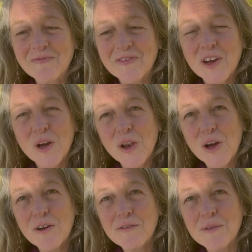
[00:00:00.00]
the
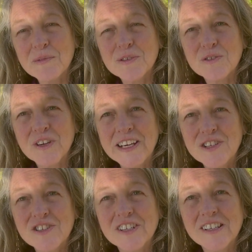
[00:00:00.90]
hello from a
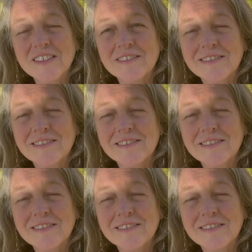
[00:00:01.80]
stranger,